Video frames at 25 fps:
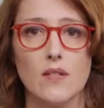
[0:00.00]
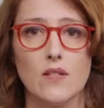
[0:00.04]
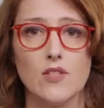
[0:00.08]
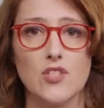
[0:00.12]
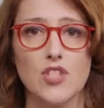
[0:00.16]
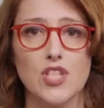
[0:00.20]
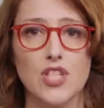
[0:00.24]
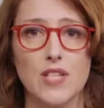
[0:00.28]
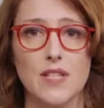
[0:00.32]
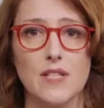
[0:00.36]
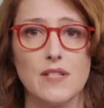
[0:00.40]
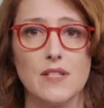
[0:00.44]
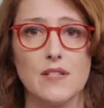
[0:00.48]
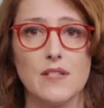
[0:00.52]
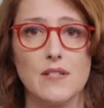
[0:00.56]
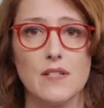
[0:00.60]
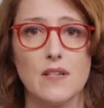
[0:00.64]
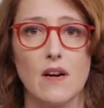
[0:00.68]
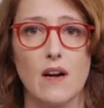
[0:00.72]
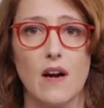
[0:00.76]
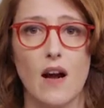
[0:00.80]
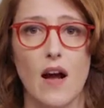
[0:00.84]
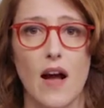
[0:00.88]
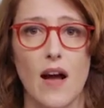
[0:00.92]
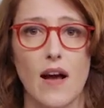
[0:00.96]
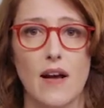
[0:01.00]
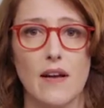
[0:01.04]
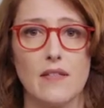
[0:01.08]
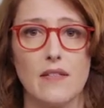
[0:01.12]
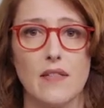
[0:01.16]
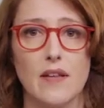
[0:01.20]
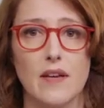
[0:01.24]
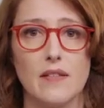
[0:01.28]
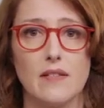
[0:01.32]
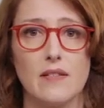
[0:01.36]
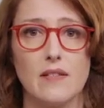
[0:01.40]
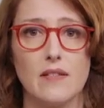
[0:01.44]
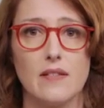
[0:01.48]
The chances are high
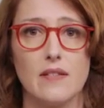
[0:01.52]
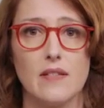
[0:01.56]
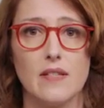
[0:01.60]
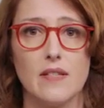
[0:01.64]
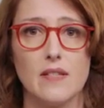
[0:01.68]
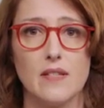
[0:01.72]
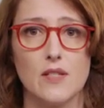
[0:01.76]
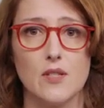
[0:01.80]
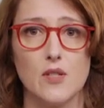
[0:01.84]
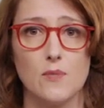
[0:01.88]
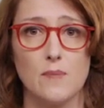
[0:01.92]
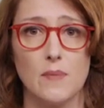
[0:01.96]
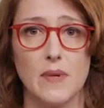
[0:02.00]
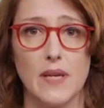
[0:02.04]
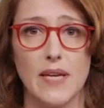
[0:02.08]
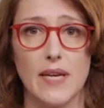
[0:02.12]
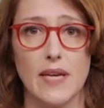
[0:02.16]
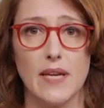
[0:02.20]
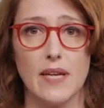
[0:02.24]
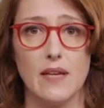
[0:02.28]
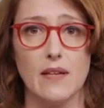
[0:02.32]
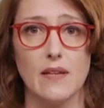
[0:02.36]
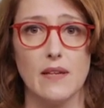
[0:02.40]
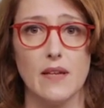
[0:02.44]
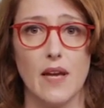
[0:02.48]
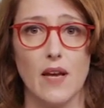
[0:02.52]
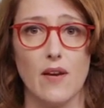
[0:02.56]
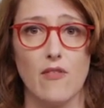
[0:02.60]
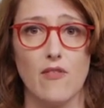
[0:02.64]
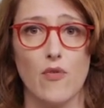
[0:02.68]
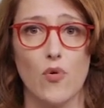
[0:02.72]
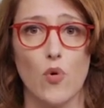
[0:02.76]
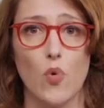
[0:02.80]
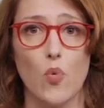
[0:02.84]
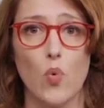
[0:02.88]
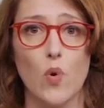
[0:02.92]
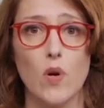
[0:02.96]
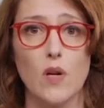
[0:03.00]
that this duplicated
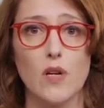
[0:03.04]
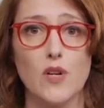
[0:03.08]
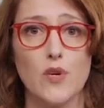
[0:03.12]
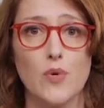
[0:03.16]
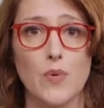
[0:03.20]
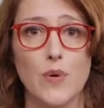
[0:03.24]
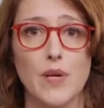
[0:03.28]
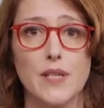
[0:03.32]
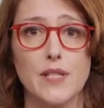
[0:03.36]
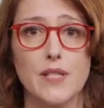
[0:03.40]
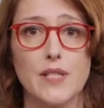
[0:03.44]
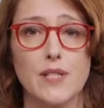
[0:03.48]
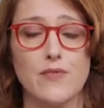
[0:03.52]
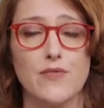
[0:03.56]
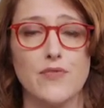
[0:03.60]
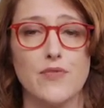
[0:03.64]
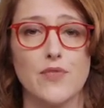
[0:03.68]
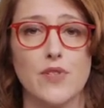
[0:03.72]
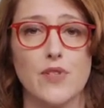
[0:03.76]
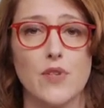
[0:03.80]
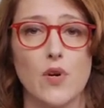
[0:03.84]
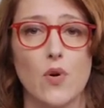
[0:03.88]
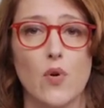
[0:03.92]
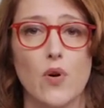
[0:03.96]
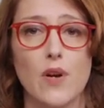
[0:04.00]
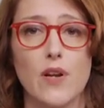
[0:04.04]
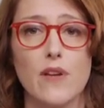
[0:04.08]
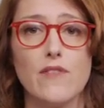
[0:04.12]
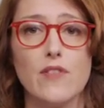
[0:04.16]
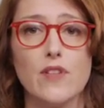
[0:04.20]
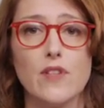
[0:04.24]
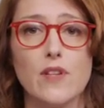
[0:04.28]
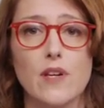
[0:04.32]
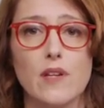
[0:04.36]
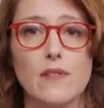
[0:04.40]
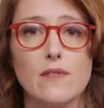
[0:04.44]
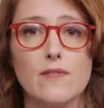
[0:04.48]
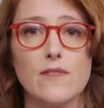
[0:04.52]
effort will create different or
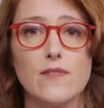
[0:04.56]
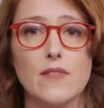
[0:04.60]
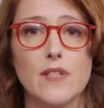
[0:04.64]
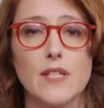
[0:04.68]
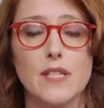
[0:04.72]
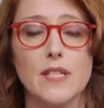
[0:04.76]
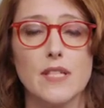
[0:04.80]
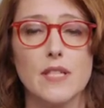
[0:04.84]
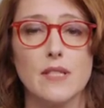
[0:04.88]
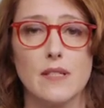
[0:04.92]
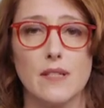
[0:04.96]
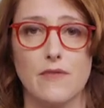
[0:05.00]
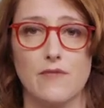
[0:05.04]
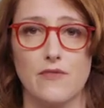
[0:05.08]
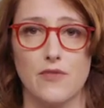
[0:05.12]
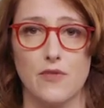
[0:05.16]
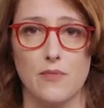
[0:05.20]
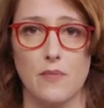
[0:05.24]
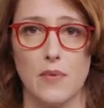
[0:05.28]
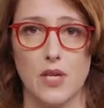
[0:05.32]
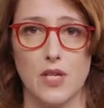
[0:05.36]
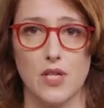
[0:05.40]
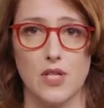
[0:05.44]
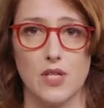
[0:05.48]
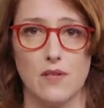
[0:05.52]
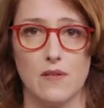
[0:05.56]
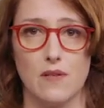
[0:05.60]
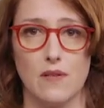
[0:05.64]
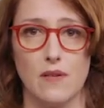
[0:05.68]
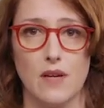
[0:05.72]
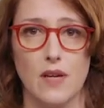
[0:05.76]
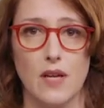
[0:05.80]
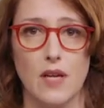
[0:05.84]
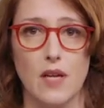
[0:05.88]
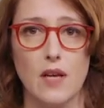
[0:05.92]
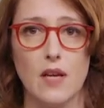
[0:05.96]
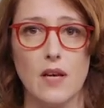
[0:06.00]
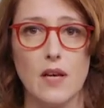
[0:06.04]
even conflicting information.
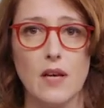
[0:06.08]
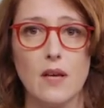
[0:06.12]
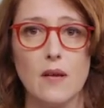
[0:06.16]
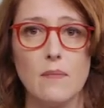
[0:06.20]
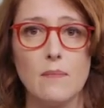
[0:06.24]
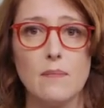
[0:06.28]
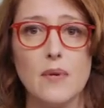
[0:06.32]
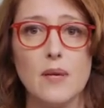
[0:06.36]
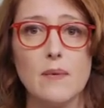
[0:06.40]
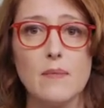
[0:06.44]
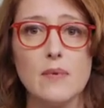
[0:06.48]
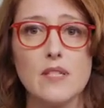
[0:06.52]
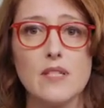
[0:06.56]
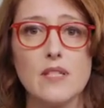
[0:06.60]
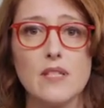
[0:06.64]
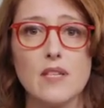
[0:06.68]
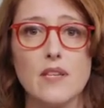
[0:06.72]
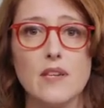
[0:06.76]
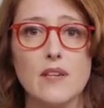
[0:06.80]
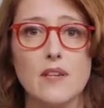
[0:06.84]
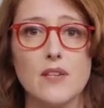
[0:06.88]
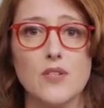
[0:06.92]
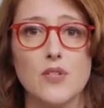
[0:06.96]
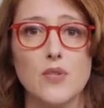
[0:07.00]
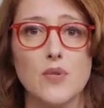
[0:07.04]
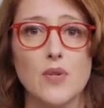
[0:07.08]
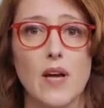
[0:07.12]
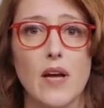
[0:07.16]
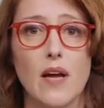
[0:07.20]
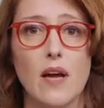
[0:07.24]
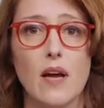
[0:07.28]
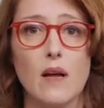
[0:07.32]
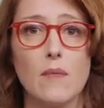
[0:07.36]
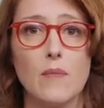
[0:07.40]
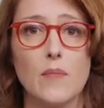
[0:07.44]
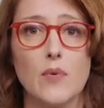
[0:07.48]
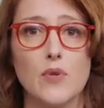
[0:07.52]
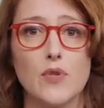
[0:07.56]
BIM is here to
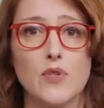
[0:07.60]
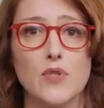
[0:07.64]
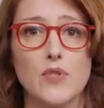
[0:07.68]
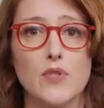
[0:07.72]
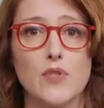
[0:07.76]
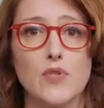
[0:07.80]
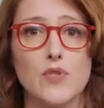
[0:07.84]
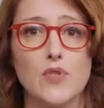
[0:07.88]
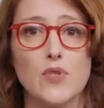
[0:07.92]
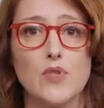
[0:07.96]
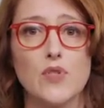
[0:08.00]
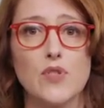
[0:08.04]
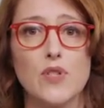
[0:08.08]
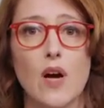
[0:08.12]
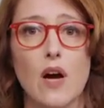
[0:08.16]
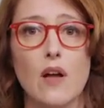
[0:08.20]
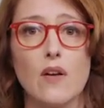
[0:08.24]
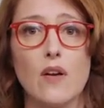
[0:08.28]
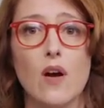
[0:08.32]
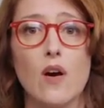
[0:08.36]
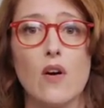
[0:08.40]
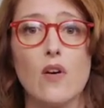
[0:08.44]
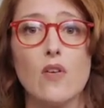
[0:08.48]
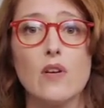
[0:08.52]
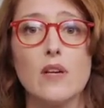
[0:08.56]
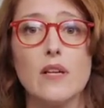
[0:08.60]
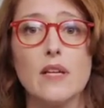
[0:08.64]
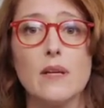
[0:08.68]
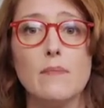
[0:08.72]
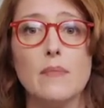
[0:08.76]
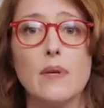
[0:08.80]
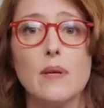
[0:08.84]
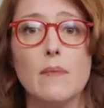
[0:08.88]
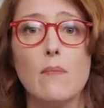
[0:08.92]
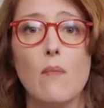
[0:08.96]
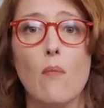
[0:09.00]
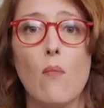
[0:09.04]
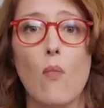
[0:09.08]
help us to not only
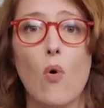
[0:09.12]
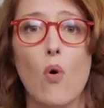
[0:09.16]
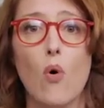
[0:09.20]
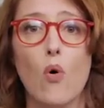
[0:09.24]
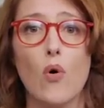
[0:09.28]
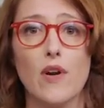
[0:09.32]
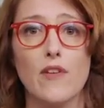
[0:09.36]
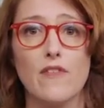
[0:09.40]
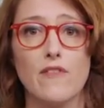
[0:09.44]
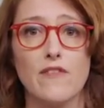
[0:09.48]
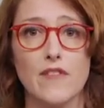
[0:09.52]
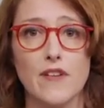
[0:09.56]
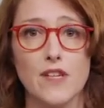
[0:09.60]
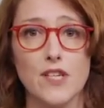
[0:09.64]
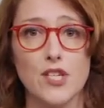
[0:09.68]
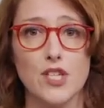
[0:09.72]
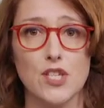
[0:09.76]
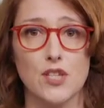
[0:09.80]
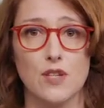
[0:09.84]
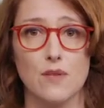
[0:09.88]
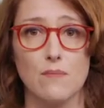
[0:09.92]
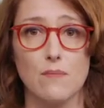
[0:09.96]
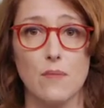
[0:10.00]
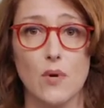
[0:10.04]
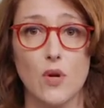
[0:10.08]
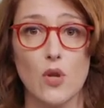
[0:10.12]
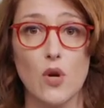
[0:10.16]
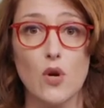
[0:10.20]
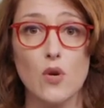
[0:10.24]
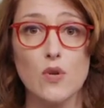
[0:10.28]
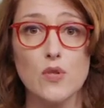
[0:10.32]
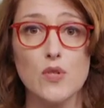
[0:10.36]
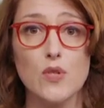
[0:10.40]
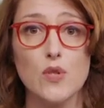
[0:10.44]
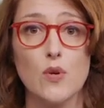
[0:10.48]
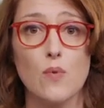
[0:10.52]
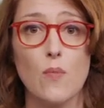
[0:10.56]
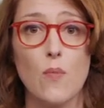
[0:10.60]
be more efficient, but
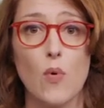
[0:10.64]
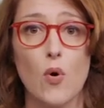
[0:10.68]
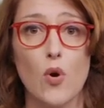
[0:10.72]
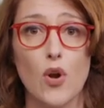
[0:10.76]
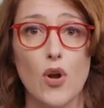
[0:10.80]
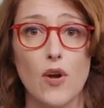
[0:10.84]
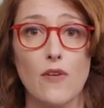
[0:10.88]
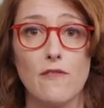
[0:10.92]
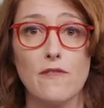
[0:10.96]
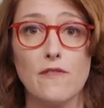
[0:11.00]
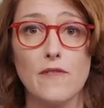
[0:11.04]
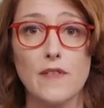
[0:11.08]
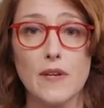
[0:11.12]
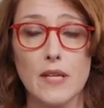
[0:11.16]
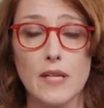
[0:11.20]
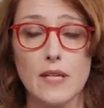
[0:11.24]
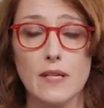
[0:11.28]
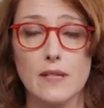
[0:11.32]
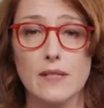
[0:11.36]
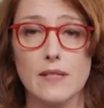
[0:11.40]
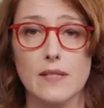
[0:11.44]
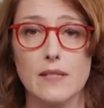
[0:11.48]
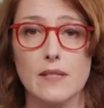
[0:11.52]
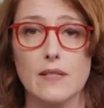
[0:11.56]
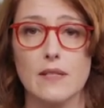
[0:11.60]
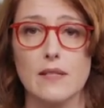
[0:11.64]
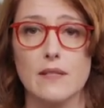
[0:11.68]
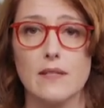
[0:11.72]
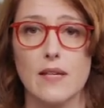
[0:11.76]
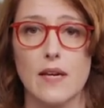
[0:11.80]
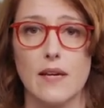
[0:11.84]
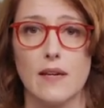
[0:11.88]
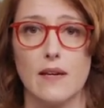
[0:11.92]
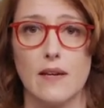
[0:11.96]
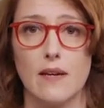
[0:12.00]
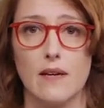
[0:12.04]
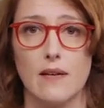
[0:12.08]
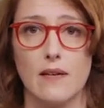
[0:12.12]
also more confident in the
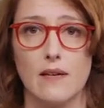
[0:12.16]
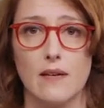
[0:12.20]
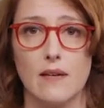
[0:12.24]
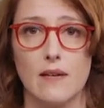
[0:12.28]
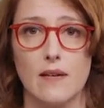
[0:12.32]
data.